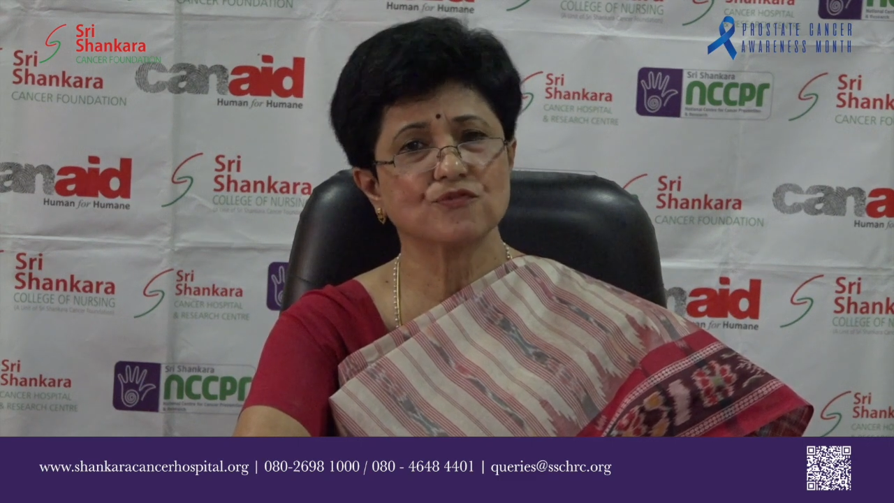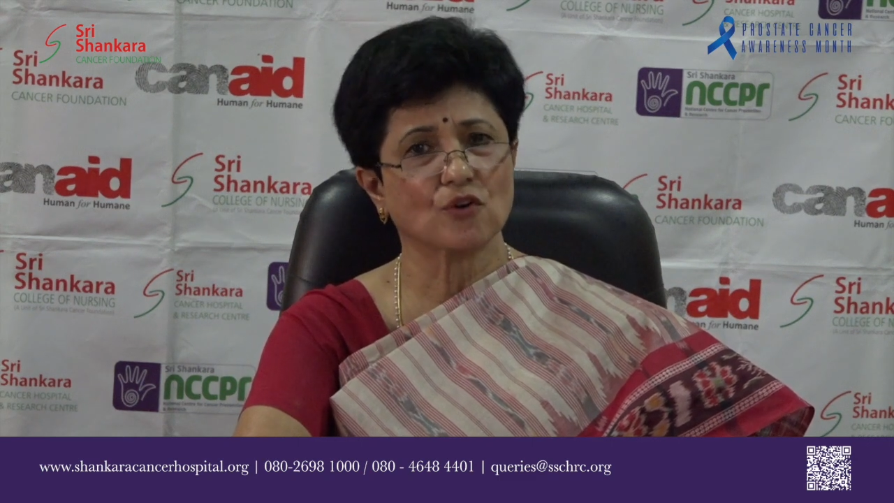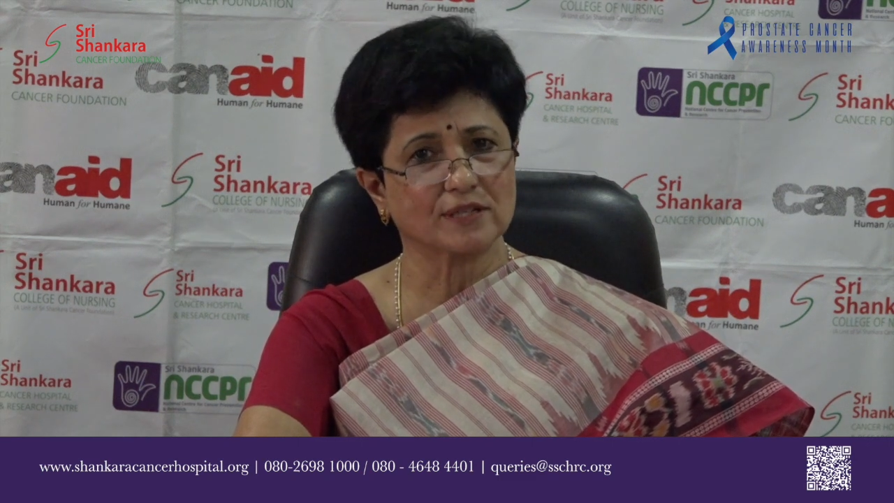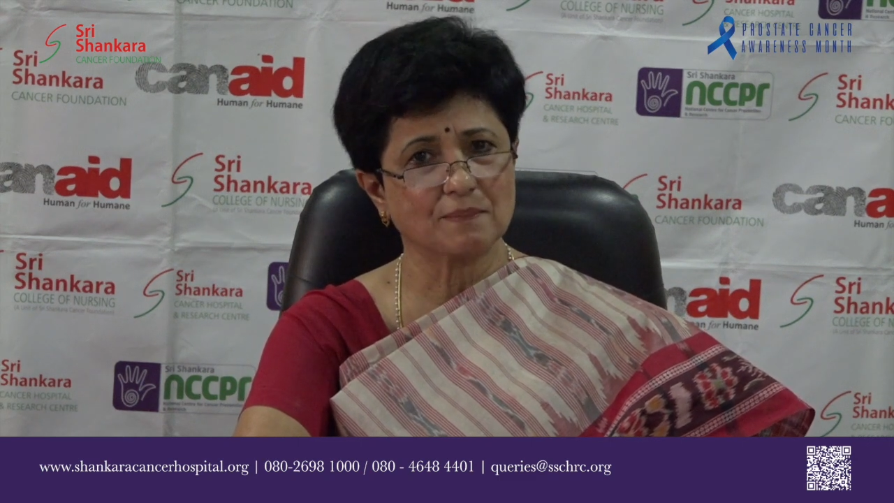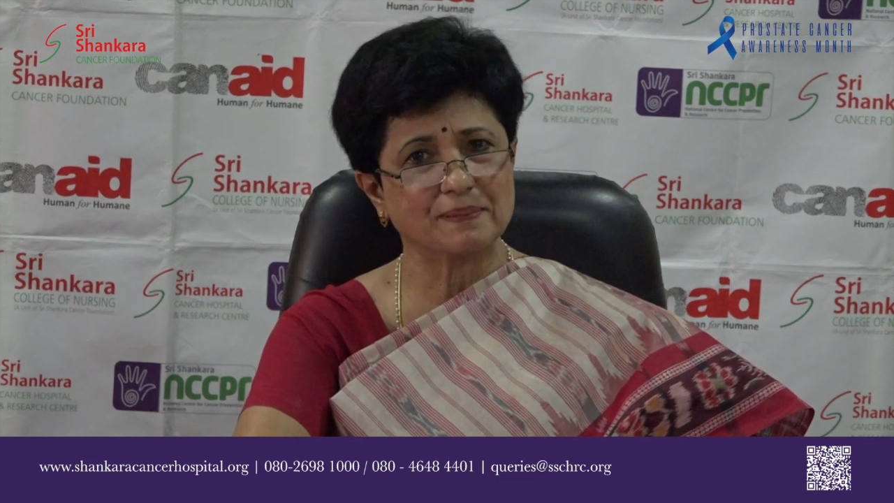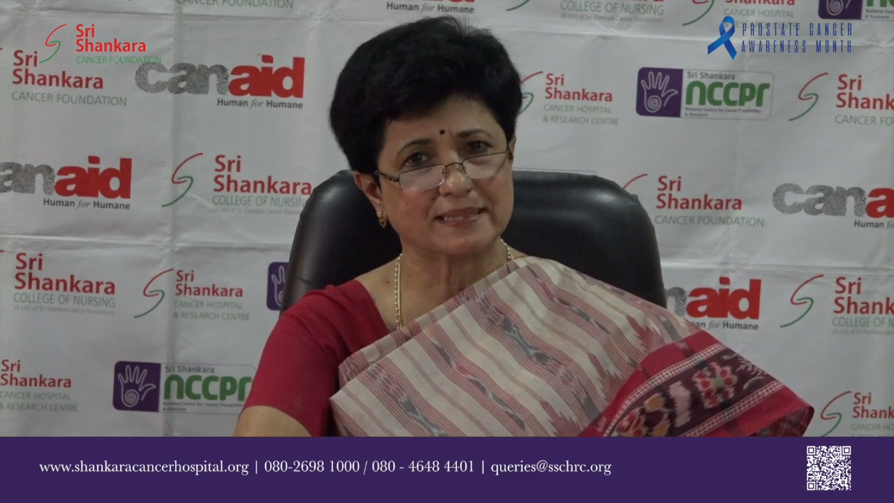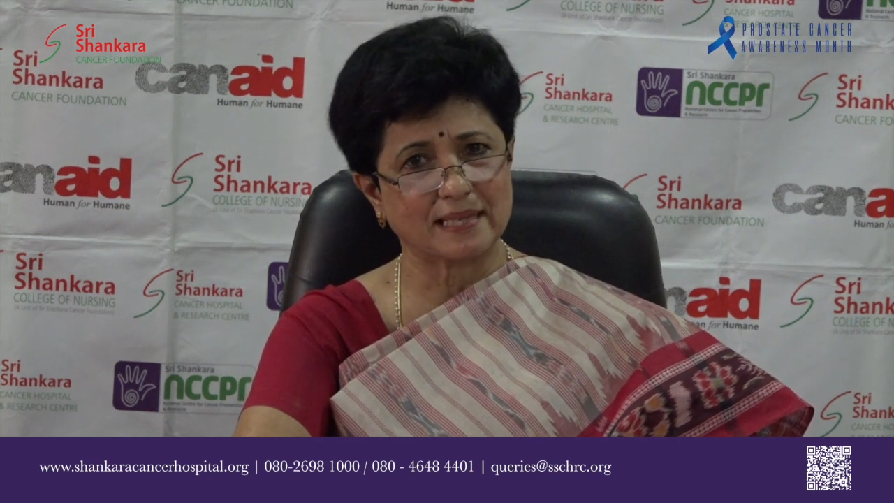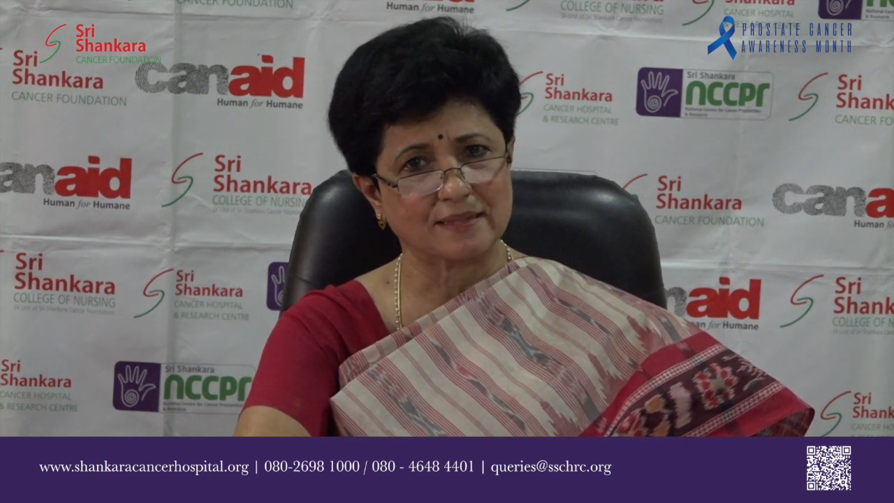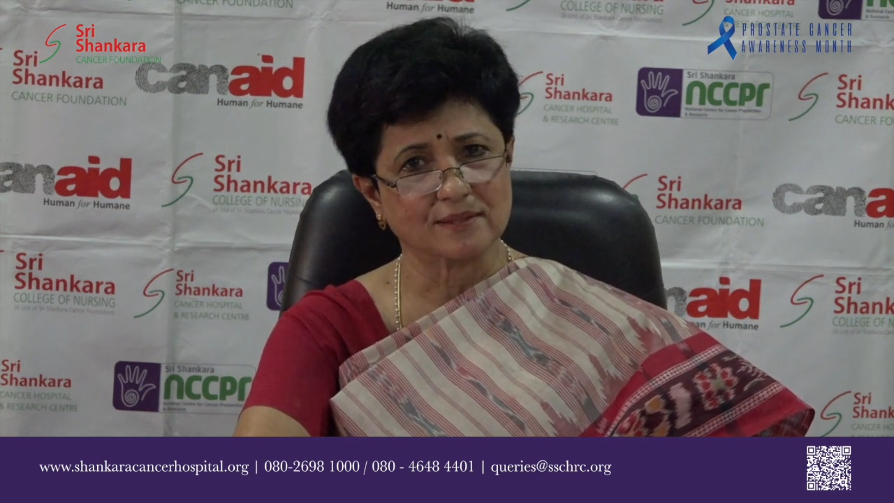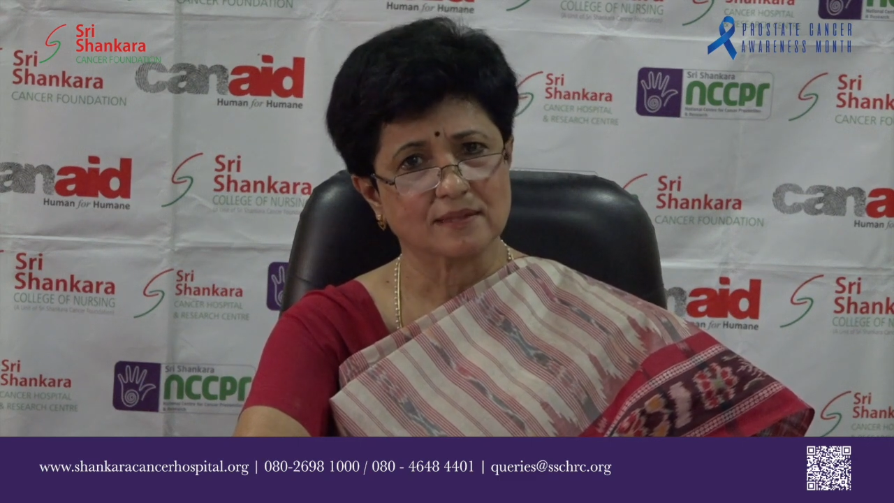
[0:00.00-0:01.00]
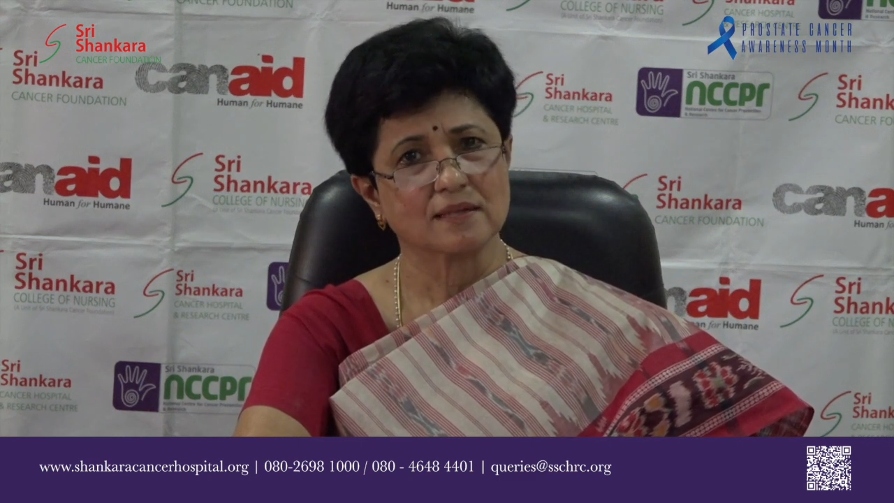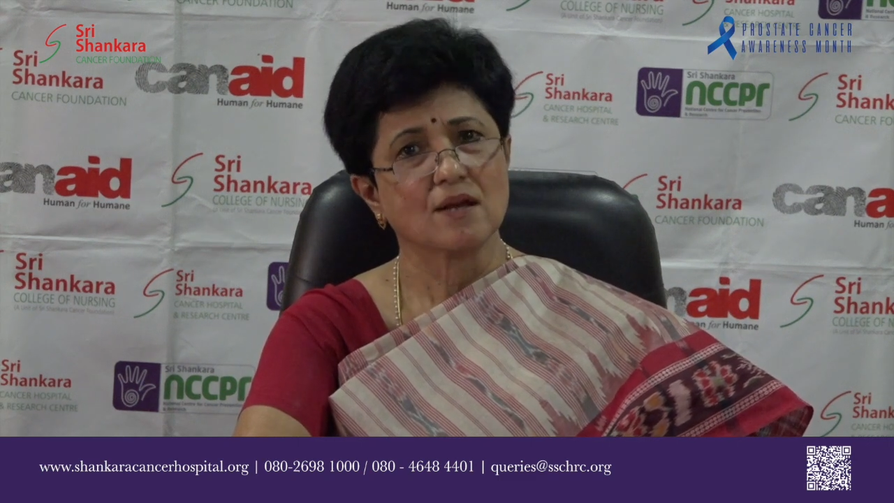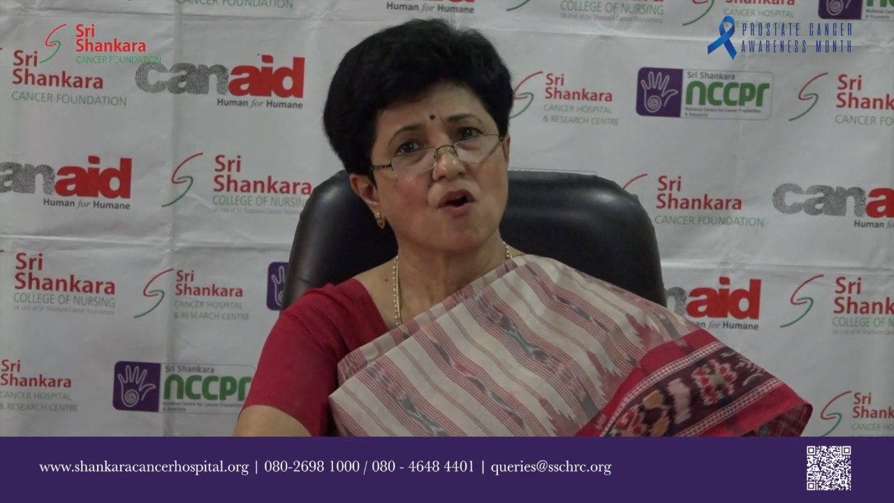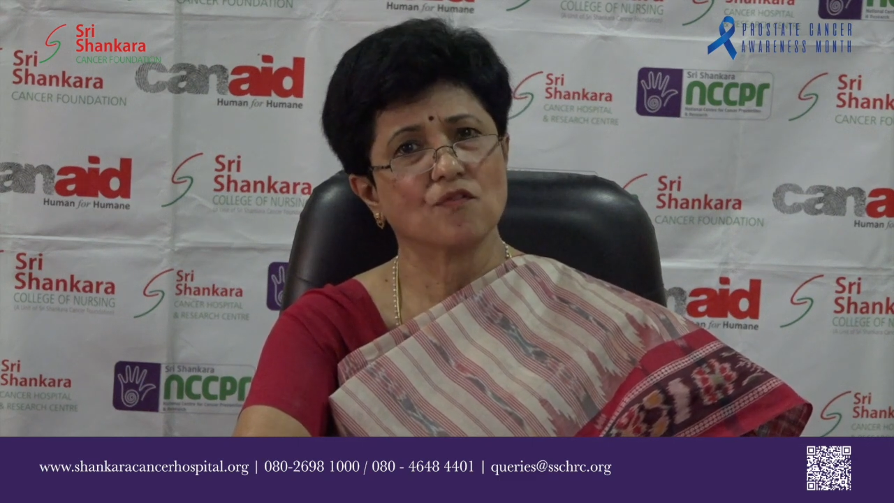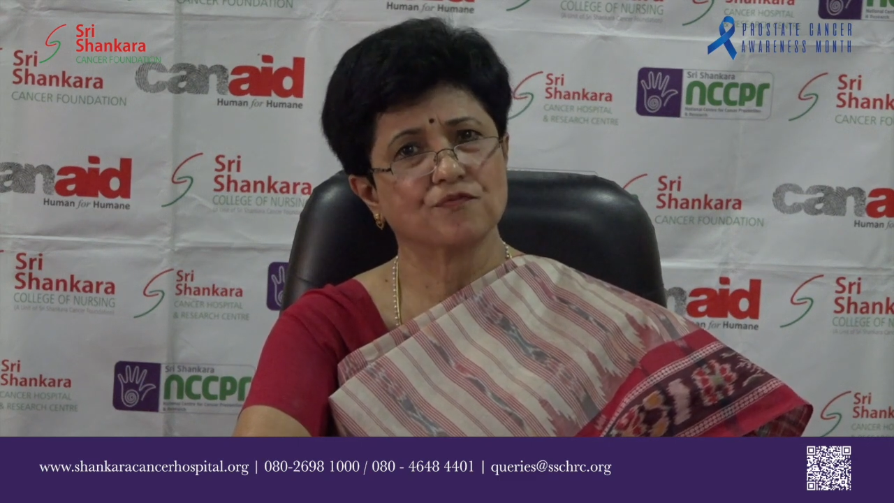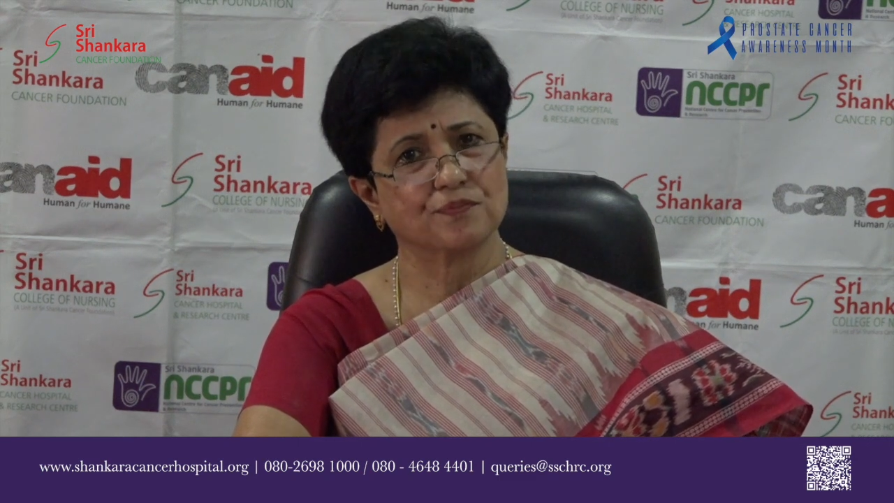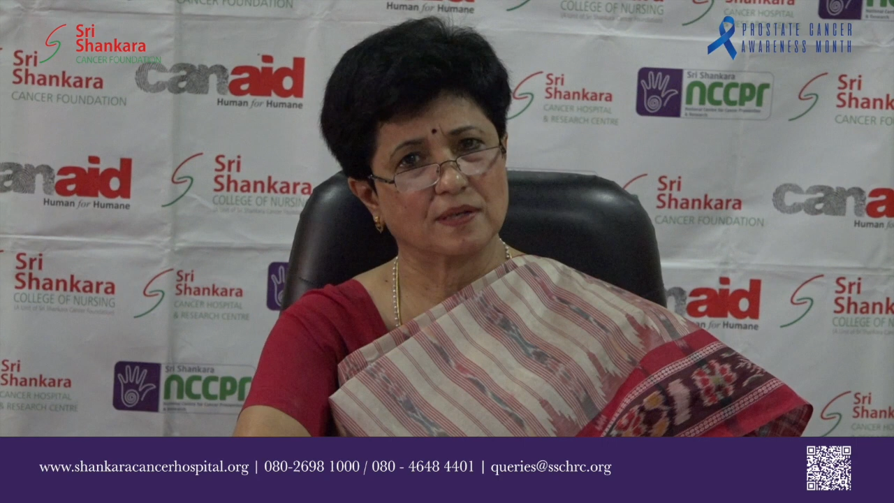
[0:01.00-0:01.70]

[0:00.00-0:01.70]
40% of